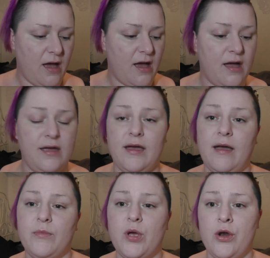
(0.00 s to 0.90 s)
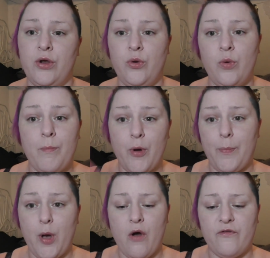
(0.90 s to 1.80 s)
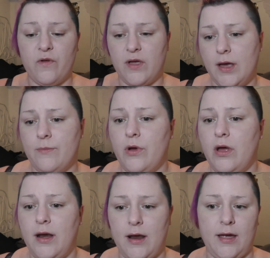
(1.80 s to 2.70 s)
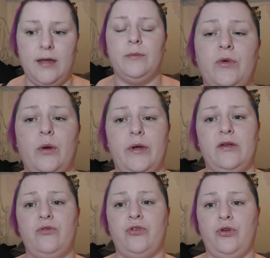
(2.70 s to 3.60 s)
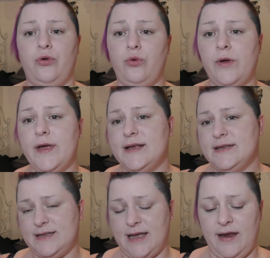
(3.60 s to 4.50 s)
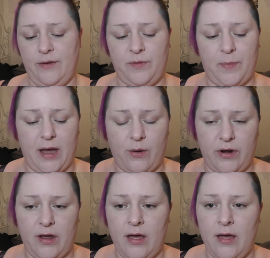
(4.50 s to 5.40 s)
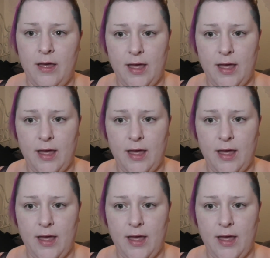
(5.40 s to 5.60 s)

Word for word: I am going to pop off the camera and I going to set it with powder